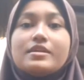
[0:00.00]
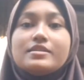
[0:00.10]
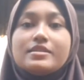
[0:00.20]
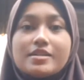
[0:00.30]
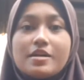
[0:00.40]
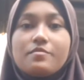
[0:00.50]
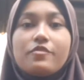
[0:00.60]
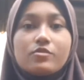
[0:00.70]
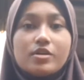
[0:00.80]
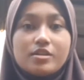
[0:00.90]
The time
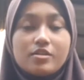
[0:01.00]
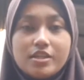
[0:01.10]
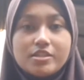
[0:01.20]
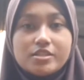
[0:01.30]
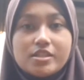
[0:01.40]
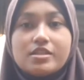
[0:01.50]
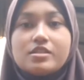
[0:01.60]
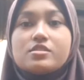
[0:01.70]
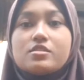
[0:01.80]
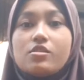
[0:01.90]
for one rotation
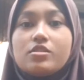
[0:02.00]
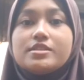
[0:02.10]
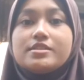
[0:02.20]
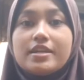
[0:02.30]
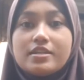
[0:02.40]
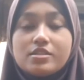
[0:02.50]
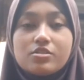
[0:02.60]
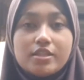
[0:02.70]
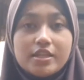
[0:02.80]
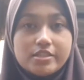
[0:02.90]
is called
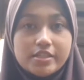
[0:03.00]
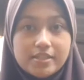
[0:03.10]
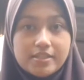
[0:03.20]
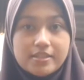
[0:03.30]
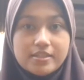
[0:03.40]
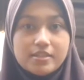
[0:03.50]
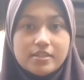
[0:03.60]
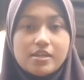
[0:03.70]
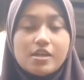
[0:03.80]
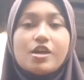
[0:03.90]
tense rotation.
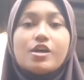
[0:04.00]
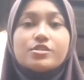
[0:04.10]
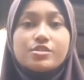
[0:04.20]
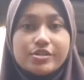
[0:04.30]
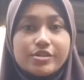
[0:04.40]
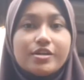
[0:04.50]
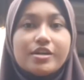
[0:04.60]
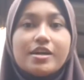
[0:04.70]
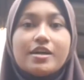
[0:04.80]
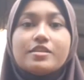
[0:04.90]
So,
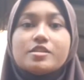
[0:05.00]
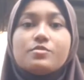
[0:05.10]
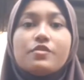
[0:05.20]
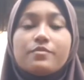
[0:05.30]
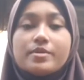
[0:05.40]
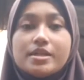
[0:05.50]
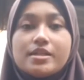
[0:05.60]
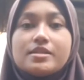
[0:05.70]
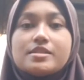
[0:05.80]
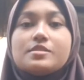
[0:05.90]
this
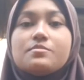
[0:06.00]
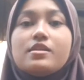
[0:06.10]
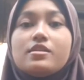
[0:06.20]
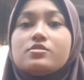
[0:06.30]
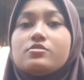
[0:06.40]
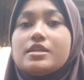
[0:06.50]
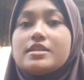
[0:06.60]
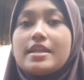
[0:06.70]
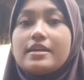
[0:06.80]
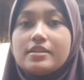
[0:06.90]
movement is similar to
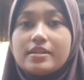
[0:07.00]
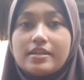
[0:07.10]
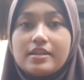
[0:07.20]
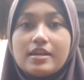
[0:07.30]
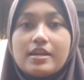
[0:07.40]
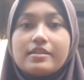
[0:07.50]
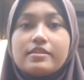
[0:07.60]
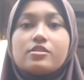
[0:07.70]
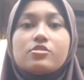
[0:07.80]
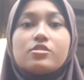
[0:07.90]
the cylinder
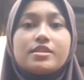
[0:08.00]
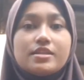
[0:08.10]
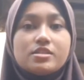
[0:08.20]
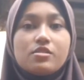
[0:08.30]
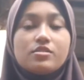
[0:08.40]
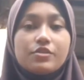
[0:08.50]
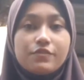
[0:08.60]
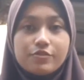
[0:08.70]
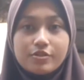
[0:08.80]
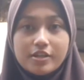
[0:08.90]
that rotates on the
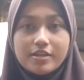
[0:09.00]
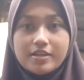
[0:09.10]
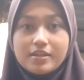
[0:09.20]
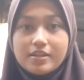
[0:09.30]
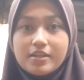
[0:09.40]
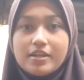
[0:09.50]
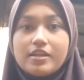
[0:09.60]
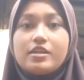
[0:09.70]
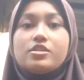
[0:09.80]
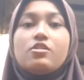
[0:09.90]
floor.
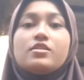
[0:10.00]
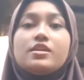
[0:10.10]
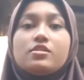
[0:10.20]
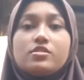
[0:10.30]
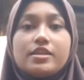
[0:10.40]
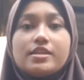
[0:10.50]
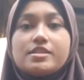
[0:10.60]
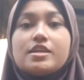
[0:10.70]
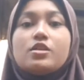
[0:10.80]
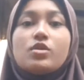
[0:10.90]
It only
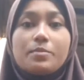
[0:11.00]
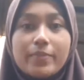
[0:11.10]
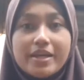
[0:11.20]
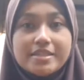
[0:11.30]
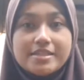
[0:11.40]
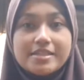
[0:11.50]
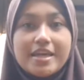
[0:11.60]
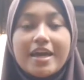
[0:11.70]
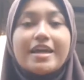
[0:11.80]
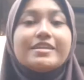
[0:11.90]
rotates in one place
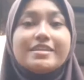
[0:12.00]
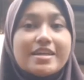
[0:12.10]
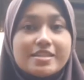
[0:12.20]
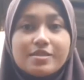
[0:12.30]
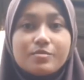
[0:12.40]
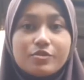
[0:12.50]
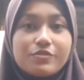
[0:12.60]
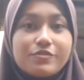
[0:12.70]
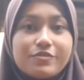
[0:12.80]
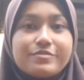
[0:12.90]
and doesn't move.